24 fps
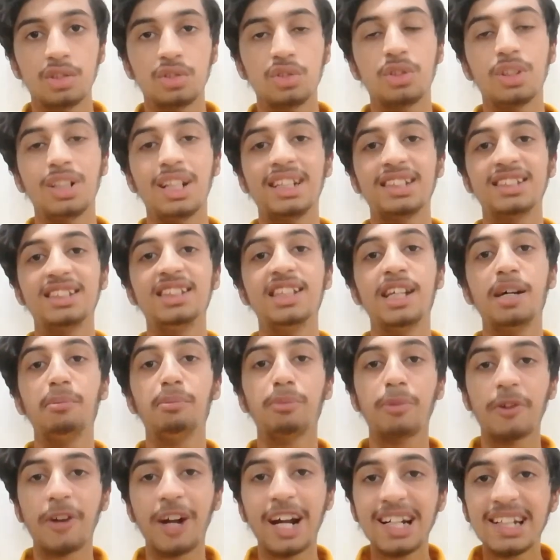So let's
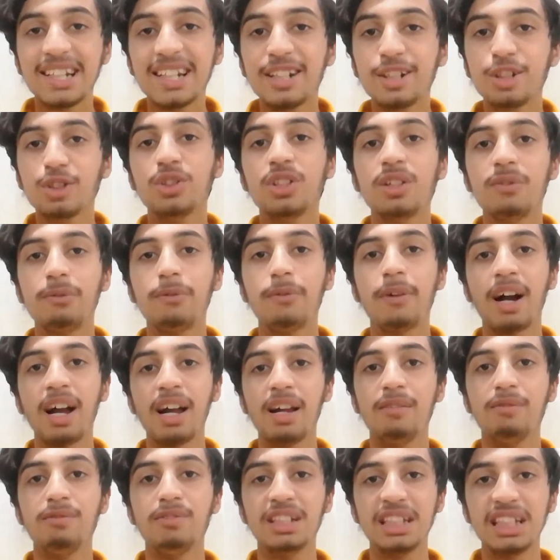jump right into the
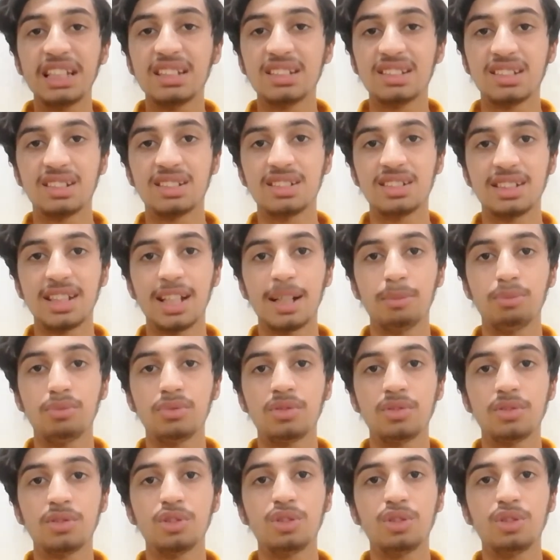5 easy steps